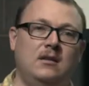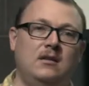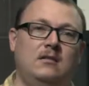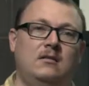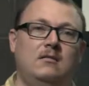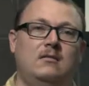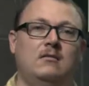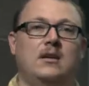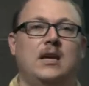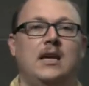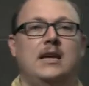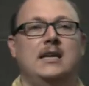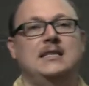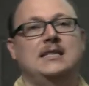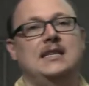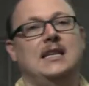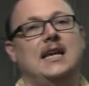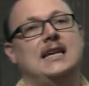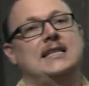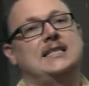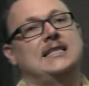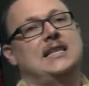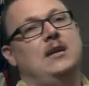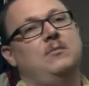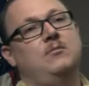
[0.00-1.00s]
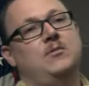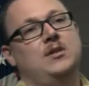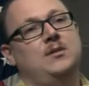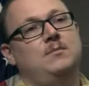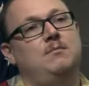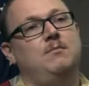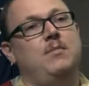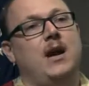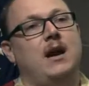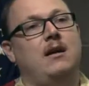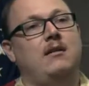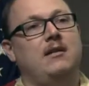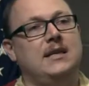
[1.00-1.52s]
Okay, his last name was
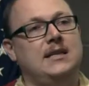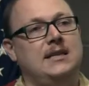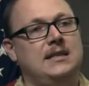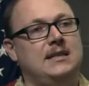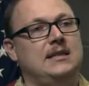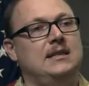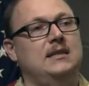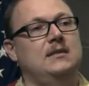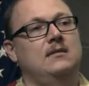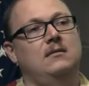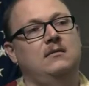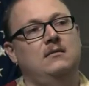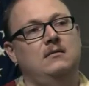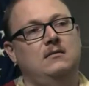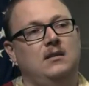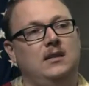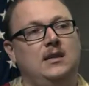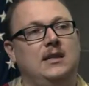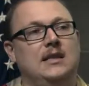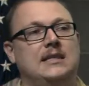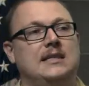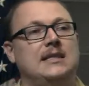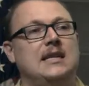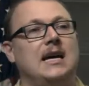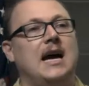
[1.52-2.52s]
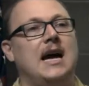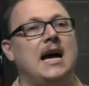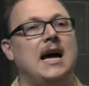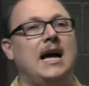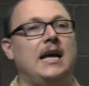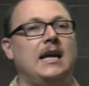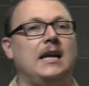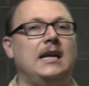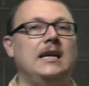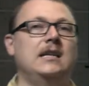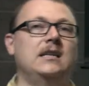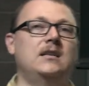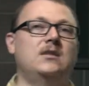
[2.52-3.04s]
Barriss. And this guy
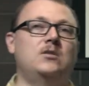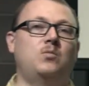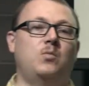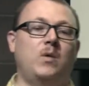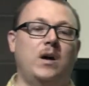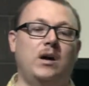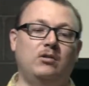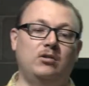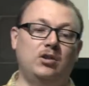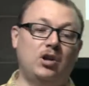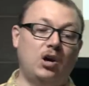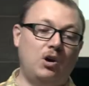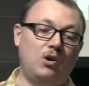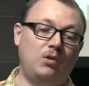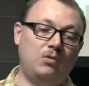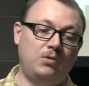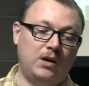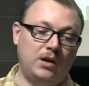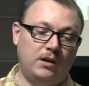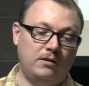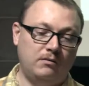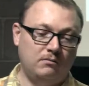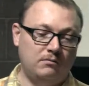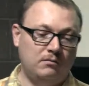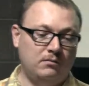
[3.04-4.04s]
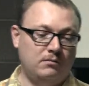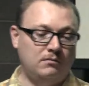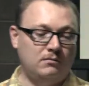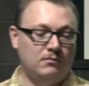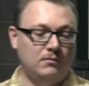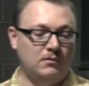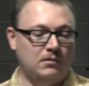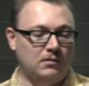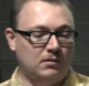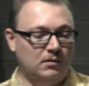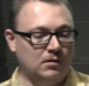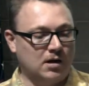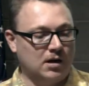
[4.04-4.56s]
is well known
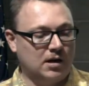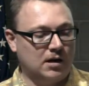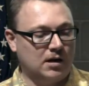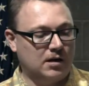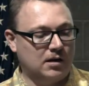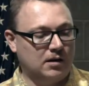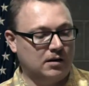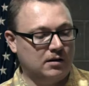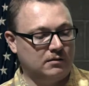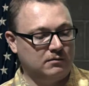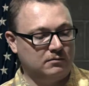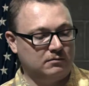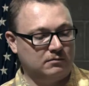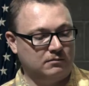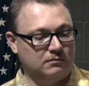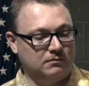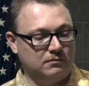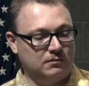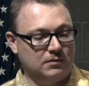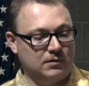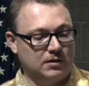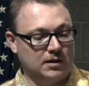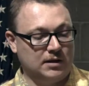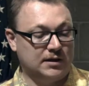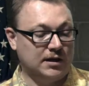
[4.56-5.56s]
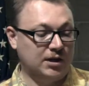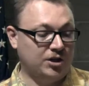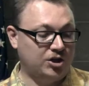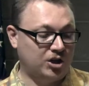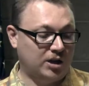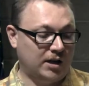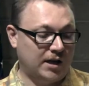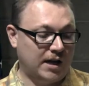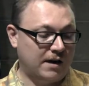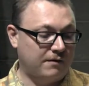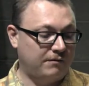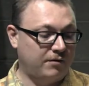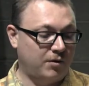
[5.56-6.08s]
uh,
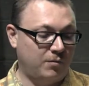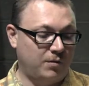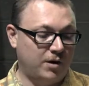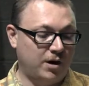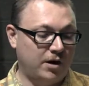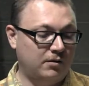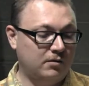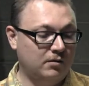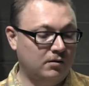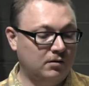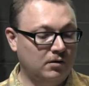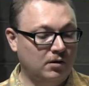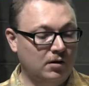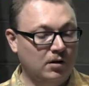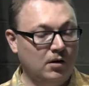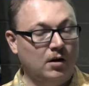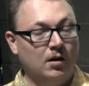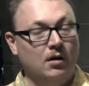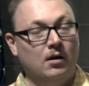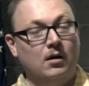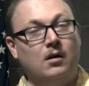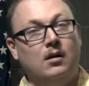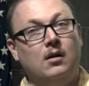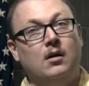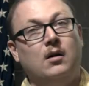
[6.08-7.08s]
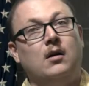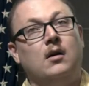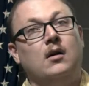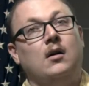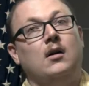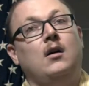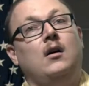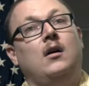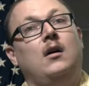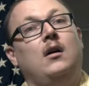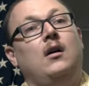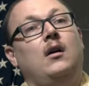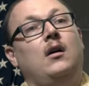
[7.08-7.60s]
essentially everywhere
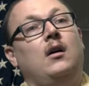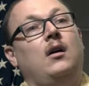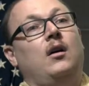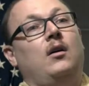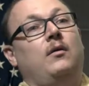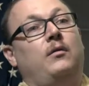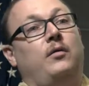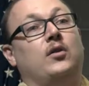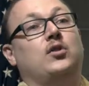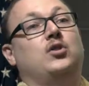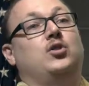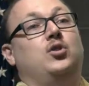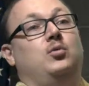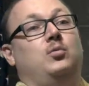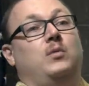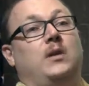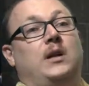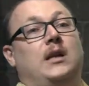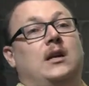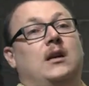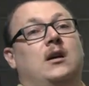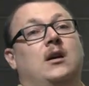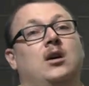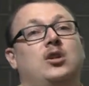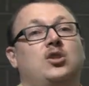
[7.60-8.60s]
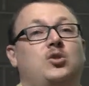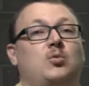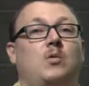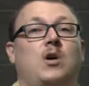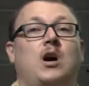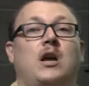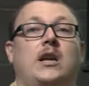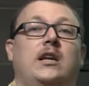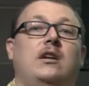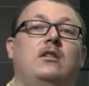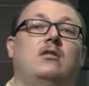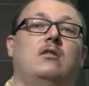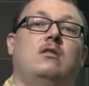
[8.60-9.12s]
for doing
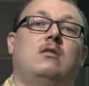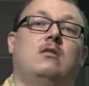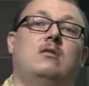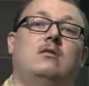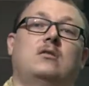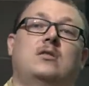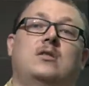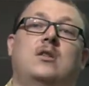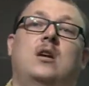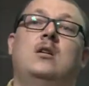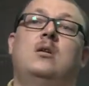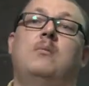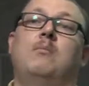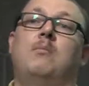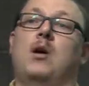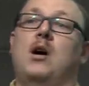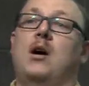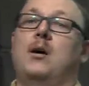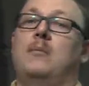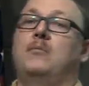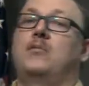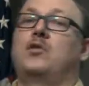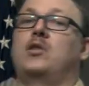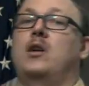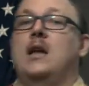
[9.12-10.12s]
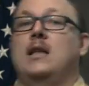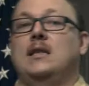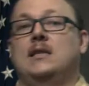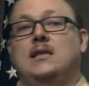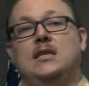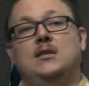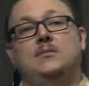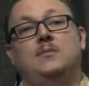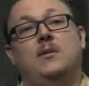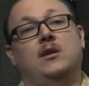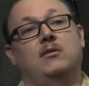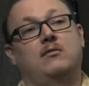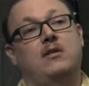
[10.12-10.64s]
swatting calls, bomb threats. He's
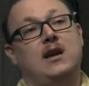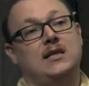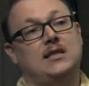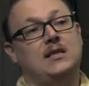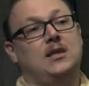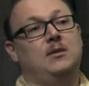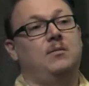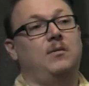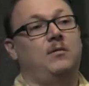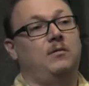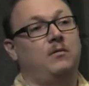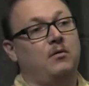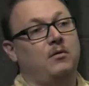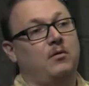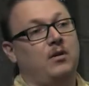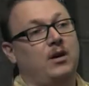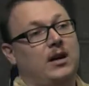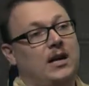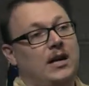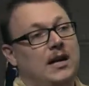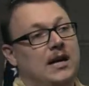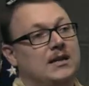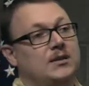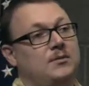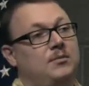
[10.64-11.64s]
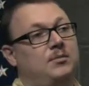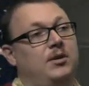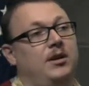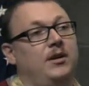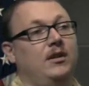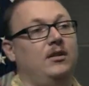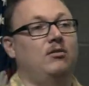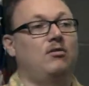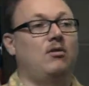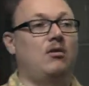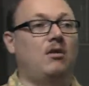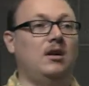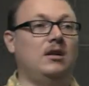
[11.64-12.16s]
been arrested before. He has a pretty
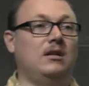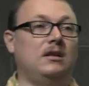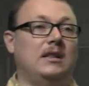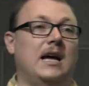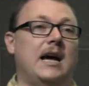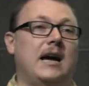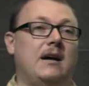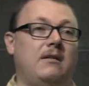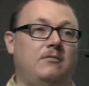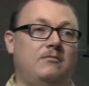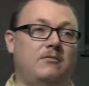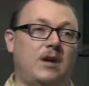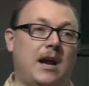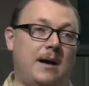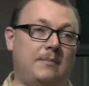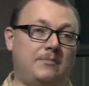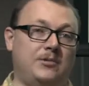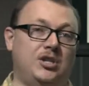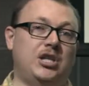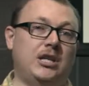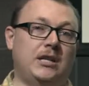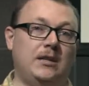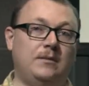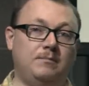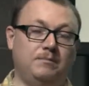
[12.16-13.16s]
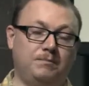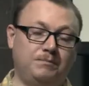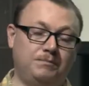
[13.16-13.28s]
long rap sheet,